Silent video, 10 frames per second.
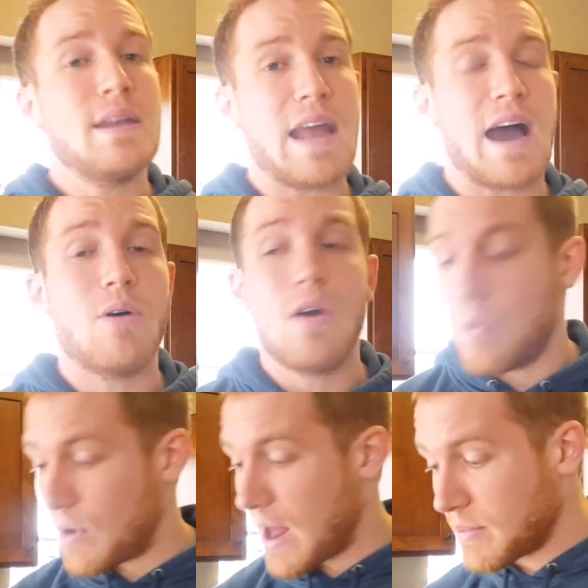Now,
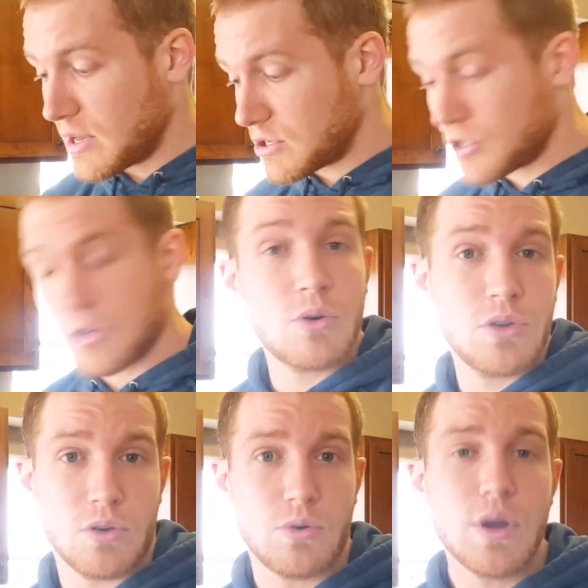what I'm going to show
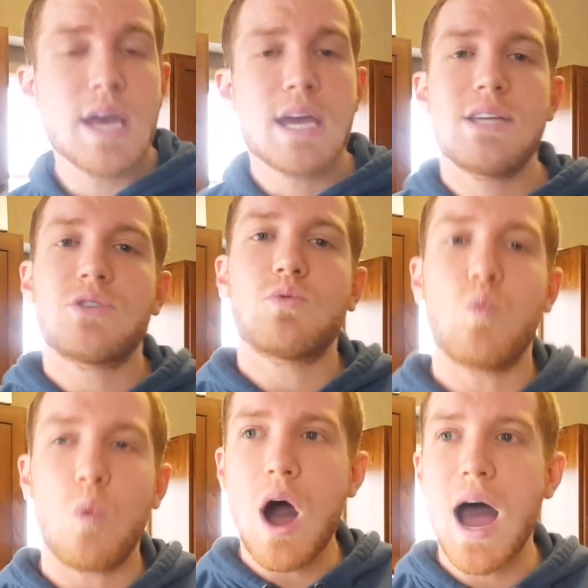you is
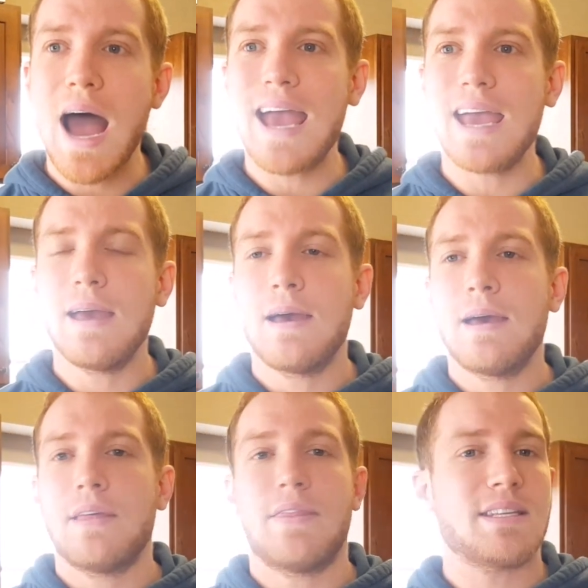why
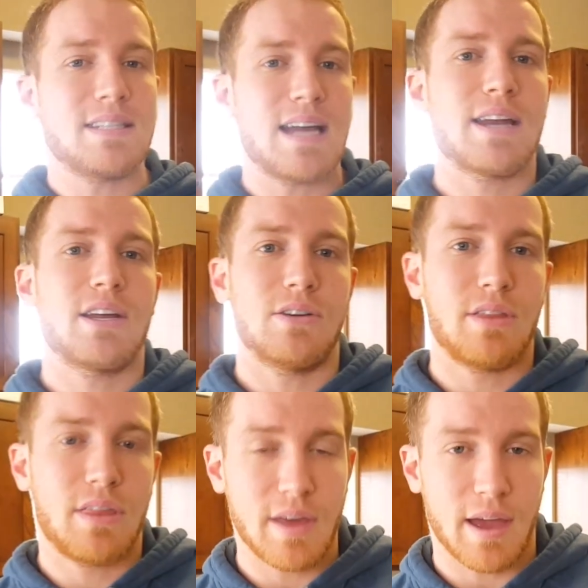that's not a
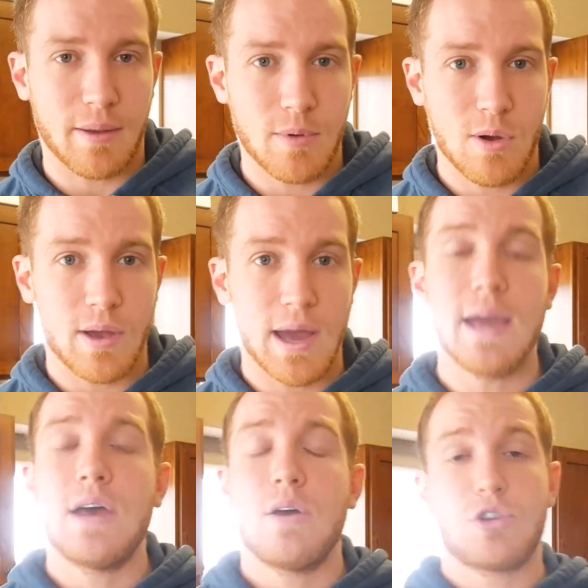good thing, okay?